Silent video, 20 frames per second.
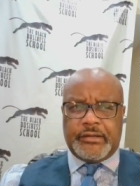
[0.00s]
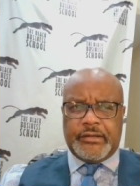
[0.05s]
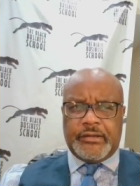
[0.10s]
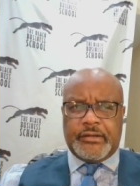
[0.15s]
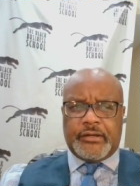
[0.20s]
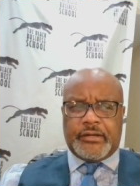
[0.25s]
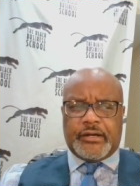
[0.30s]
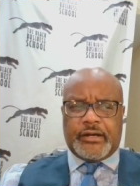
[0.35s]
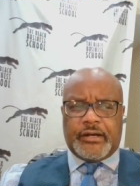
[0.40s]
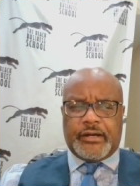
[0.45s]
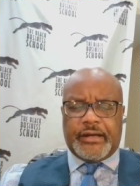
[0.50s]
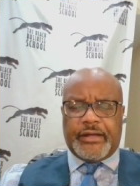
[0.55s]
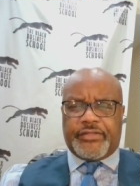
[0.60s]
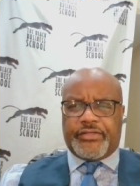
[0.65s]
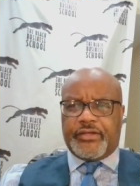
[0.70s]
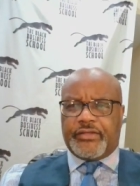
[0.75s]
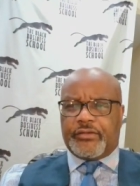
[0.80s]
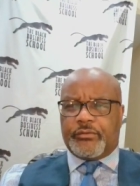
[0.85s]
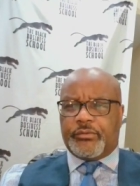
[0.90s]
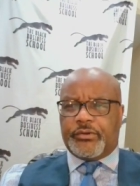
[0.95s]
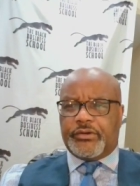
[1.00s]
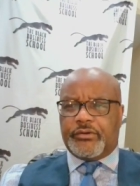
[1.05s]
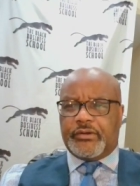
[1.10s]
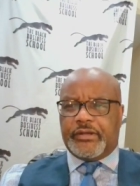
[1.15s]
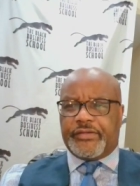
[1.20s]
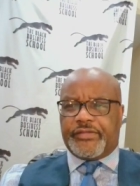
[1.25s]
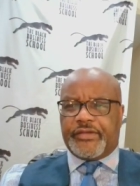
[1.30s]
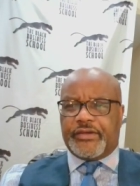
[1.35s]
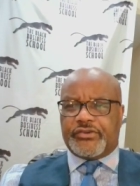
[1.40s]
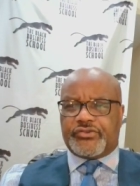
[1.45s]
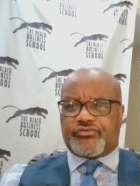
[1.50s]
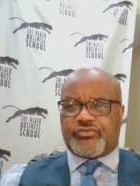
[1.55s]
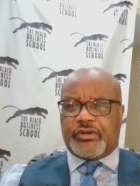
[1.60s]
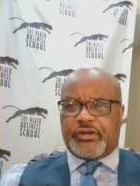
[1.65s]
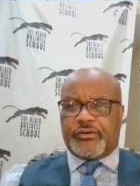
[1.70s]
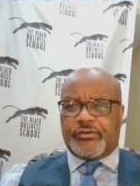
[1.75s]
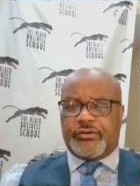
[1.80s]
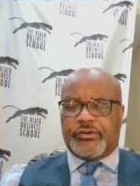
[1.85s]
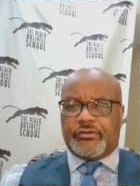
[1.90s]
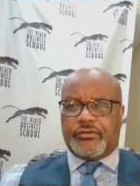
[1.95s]
Uh, I think that when you let things
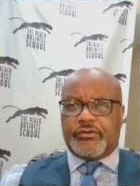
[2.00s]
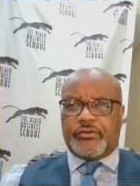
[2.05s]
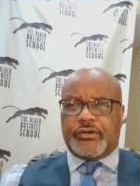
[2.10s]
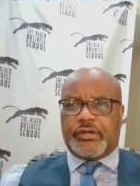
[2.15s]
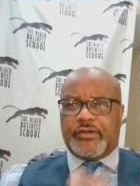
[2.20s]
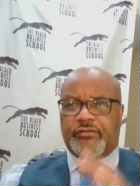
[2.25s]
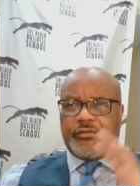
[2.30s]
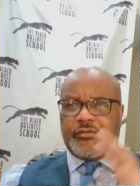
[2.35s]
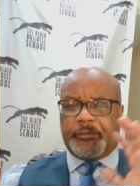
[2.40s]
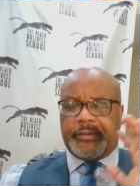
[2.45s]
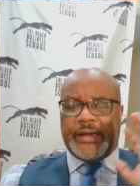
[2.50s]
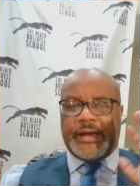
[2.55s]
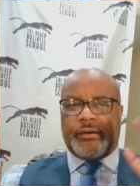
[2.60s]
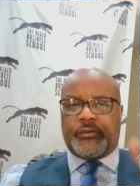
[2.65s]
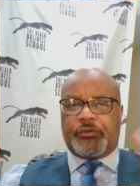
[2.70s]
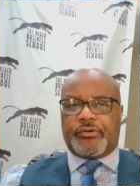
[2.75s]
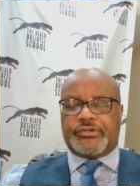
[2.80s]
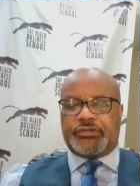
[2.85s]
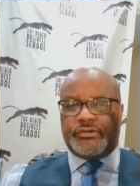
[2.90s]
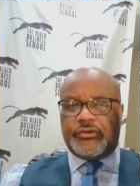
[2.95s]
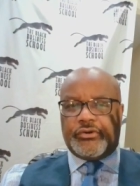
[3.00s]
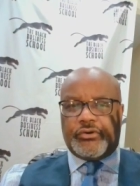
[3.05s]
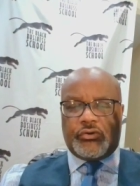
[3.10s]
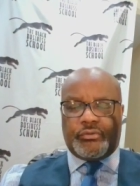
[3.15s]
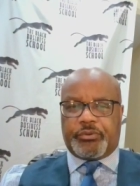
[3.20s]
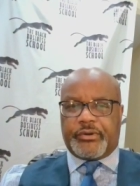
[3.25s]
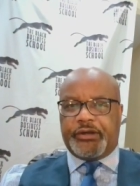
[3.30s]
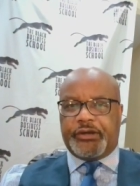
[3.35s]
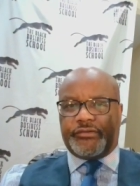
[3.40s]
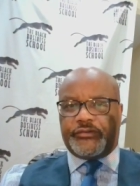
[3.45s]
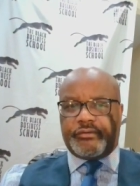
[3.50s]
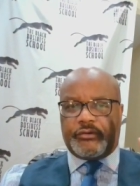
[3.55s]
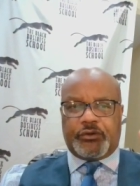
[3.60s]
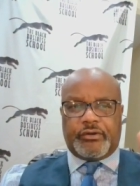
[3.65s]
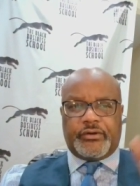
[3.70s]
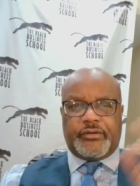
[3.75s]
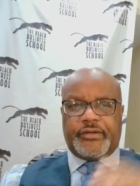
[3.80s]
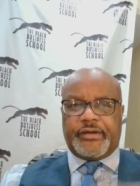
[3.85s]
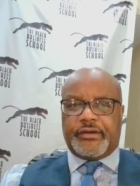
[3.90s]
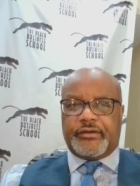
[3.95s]
trigger you, you're giving power to your oppressor and
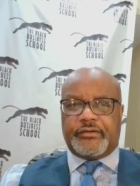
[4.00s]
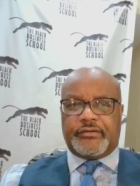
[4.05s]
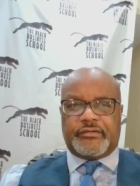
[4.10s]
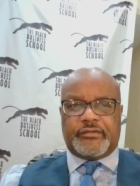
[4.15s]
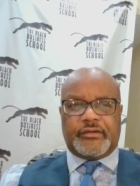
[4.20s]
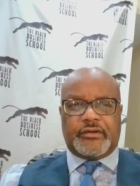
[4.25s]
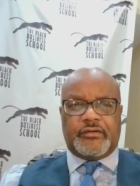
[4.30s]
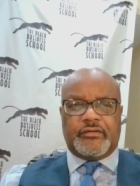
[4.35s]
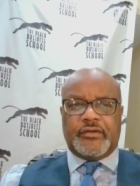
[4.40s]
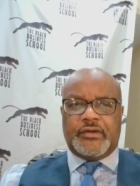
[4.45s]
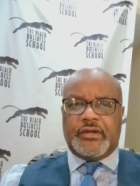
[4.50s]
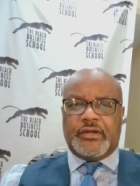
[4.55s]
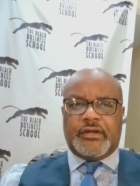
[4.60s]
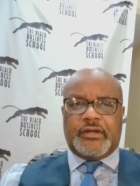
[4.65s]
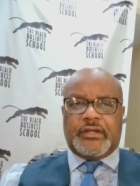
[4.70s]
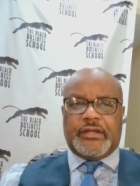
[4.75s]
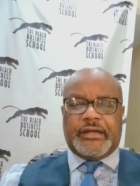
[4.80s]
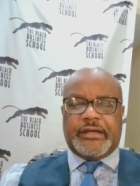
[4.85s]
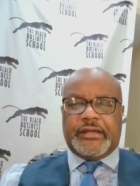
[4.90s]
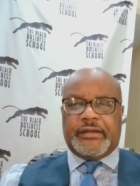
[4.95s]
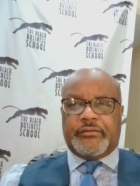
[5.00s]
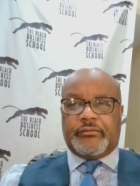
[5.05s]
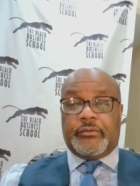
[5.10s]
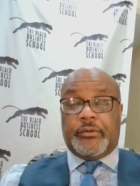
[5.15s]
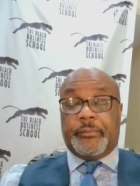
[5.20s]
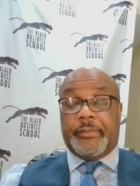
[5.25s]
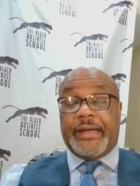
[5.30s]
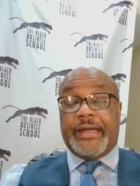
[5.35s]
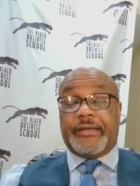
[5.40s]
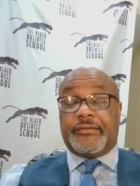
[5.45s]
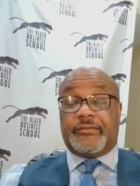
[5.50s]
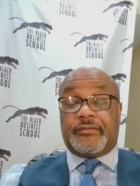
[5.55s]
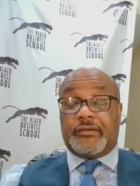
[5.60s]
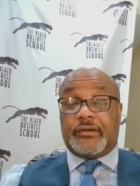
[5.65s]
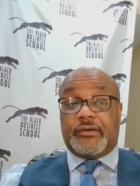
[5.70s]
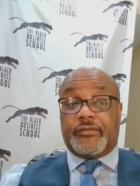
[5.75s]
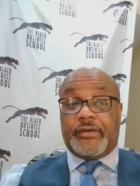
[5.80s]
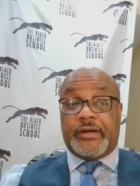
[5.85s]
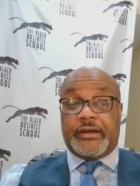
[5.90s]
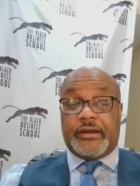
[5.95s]
all that good stuff. Like, well, bad
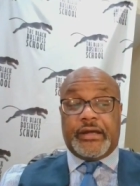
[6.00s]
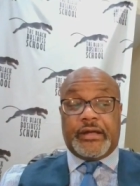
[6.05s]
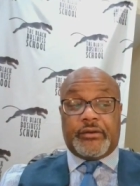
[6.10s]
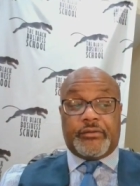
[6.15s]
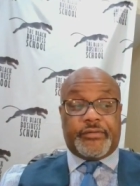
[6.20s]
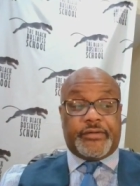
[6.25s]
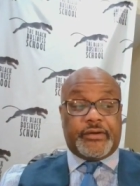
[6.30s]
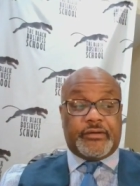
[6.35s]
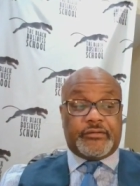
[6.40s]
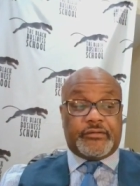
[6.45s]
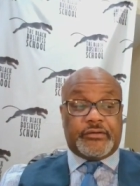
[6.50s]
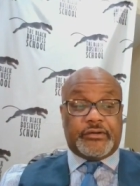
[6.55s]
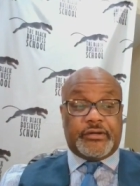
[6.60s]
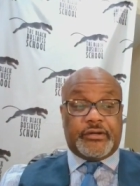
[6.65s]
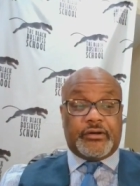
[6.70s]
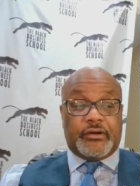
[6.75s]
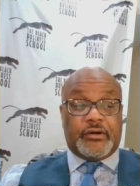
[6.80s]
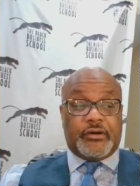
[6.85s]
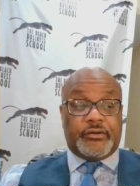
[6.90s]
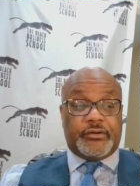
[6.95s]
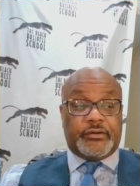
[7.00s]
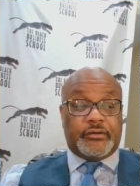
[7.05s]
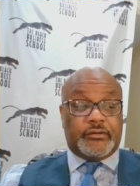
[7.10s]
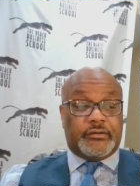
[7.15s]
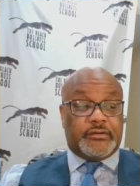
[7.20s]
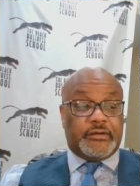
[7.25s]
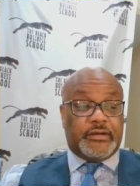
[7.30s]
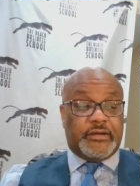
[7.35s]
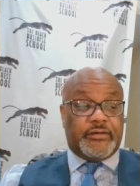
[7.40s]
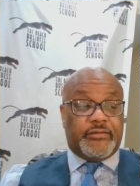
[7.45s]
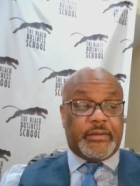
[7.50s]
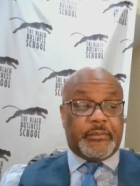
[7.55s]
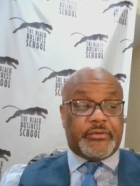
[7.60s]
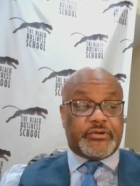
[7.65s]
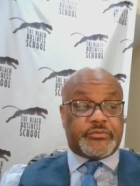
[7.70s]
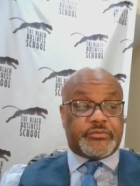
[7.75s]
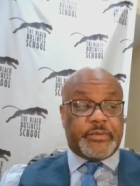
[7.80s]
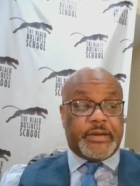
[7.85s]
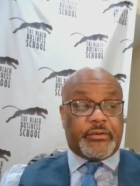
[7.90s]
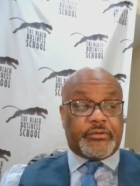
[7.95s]
stuff. I, I don't think it's good at all to, to give that
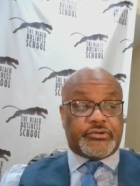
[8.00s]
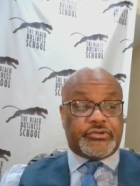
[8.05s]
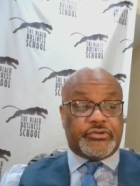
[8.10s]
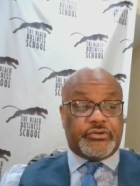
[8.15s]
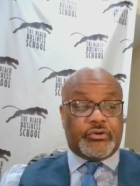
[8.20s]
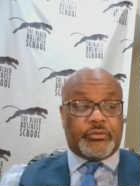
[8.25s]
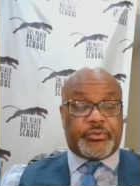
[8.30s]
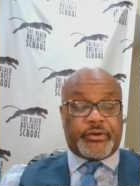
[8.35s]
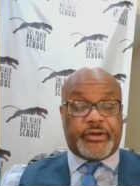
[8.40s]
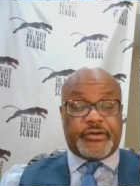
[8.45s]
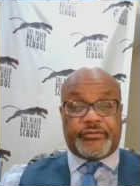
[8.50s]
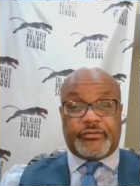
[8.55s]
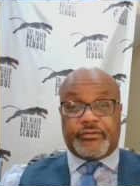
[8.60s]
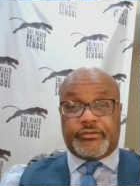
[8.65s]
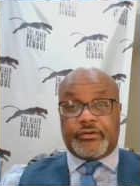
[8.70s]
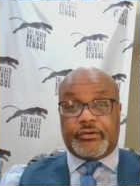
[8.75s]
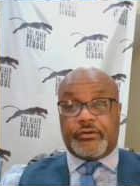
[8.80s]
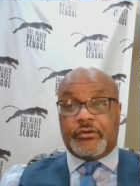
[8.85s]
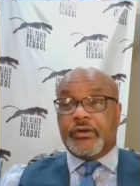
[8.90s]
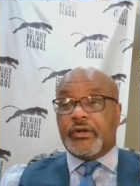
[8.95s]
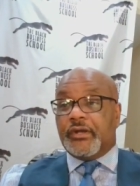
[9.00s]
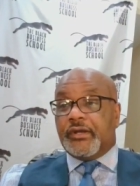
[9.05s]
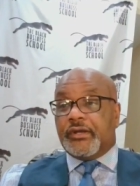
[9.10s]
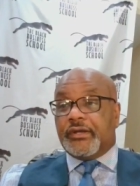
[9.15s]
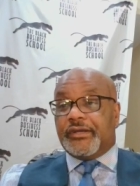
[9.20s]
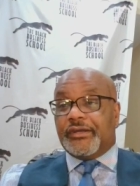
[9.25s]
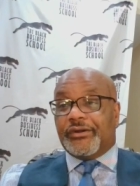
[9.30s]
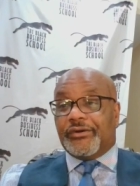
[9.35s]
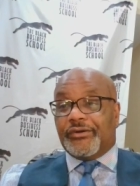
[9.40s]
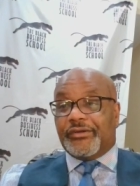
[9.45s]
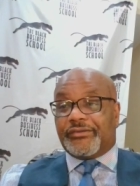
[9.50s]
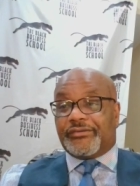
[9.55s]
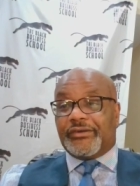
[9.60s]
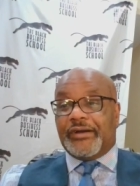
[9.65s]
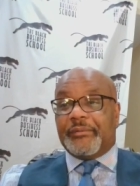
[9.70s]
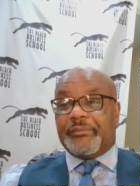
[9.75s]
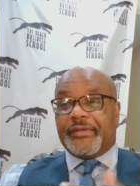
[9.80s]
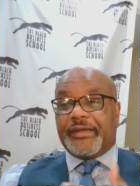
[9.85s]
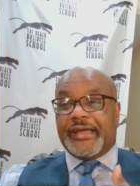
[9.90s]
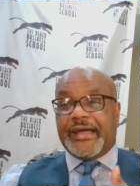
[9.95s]
much power to your oppressor. So, you know, so
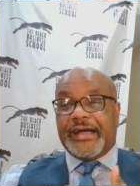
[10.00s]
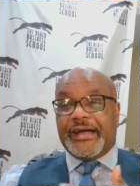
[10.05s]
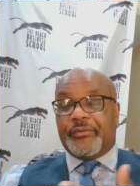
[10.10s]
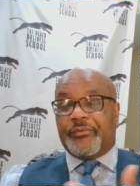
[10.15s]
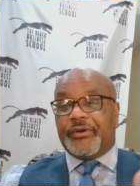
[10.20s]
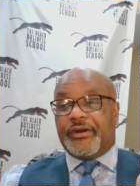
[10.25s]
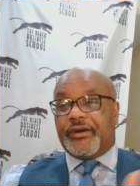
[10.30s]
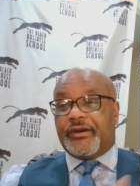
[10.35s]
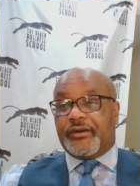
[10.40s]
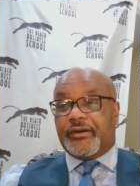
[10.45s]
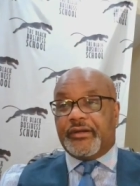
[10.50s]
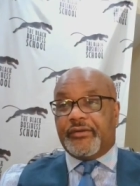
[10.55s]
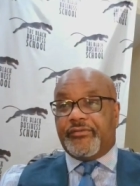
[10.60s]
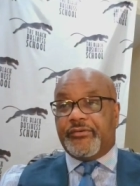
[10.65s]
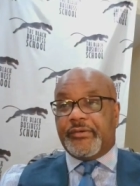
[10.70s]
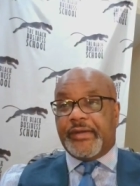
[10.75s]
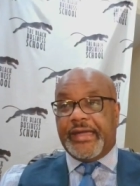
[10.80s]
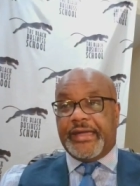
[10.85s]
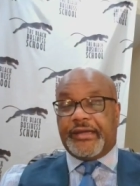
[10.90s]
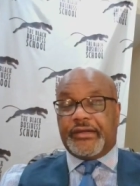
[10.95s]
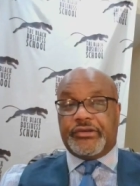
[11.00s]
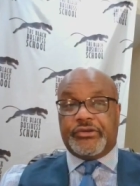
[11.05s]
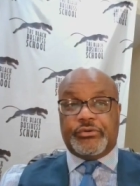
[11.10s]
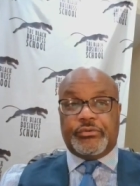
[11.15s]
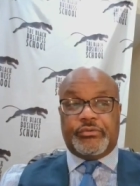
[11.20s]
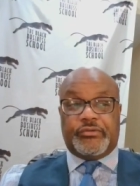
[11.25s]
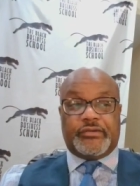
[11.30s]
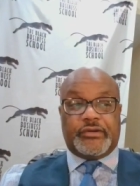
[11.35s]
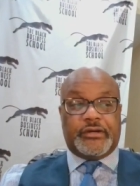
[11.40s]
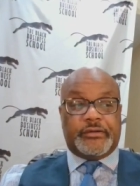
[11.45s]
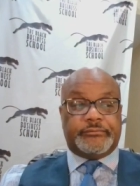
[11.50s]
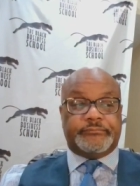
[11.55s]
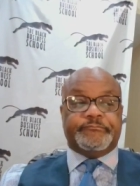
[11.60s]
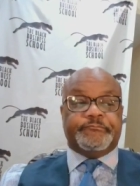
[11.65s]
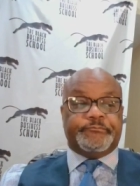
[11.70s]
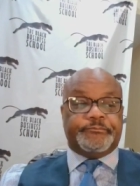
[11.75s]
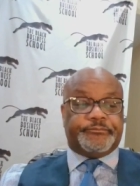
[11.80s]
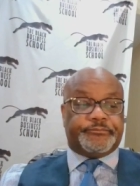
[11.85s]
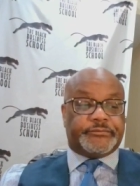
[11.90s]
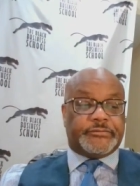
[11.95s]
I'm the guy where if you hang a noose up,
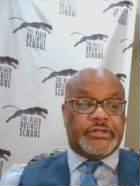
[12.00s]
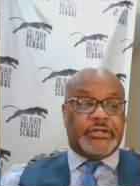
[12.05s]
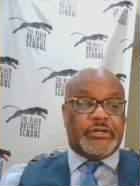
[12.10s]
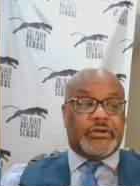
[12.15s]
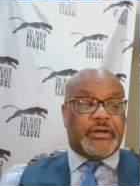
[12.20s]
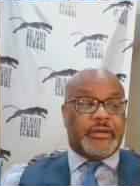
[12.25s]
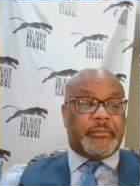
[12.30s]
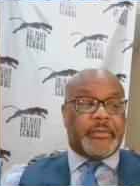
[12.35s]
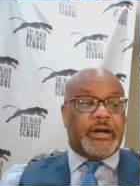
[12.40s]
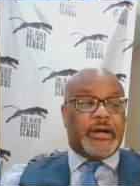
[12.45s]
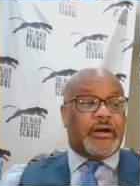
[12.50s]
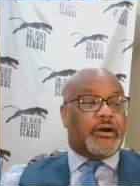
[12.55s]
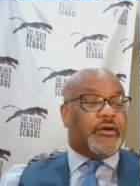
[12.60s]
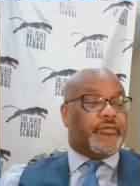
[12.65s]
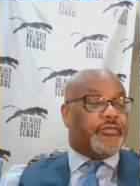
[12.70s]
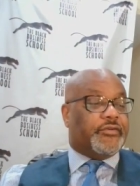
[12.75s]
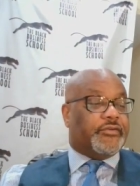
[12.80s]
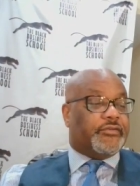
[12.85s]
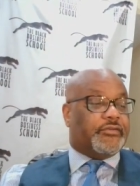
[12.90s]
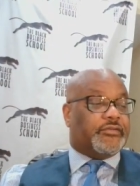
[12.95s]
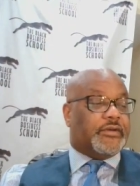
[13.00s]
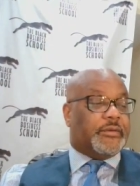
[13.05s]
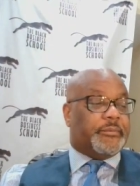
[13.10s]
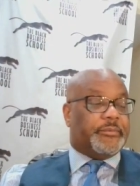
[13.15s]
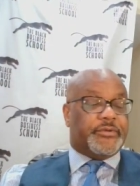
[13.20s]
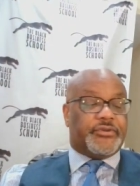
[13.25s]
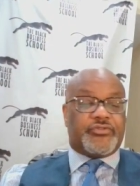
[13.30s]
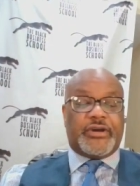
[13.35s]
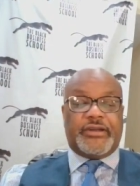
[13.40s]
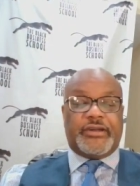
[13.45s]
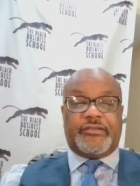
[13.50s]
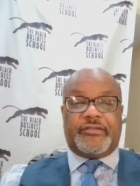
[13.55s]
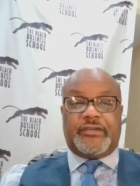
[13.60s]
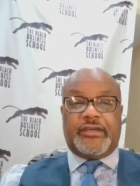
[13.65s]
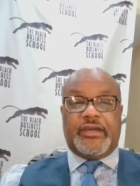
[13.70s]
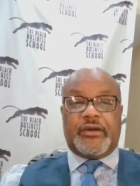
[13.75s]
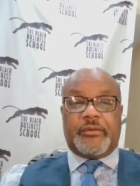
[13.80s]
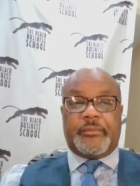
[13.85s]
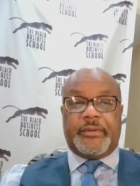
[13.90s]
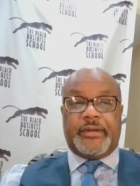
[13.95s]
you know, in my office or something to try to
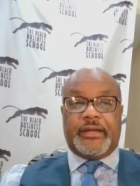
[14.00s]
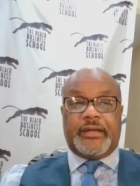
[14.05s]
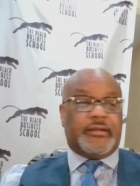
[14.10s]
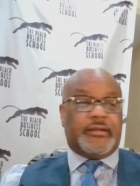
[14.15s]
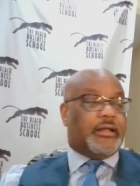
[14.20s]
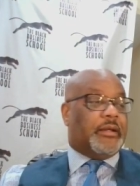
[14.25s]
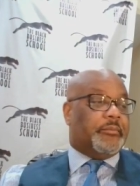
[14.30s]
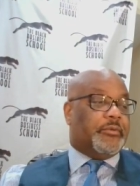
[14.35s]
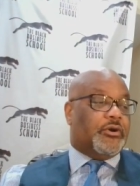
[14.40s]
scare me. I'm gonna go